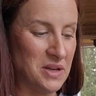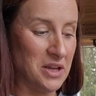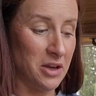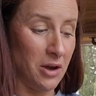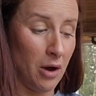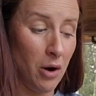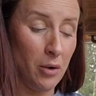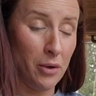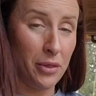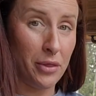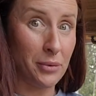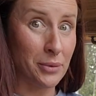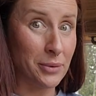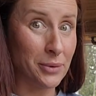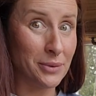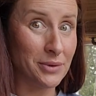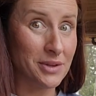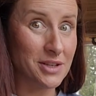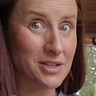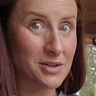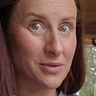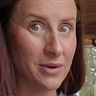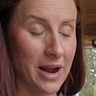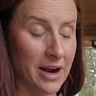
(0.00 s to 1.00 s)
go through
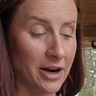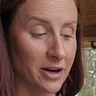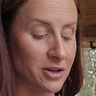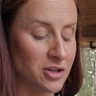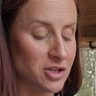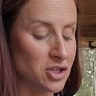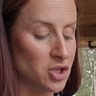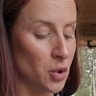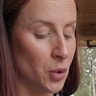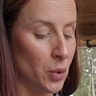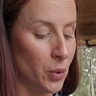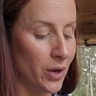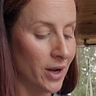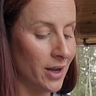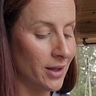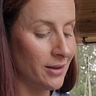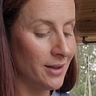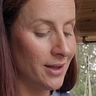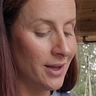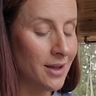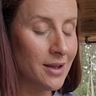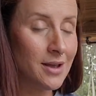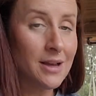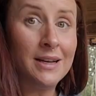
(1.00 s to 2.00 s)
these crackers so
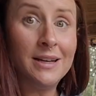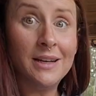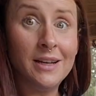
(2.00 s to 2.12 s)
quickly.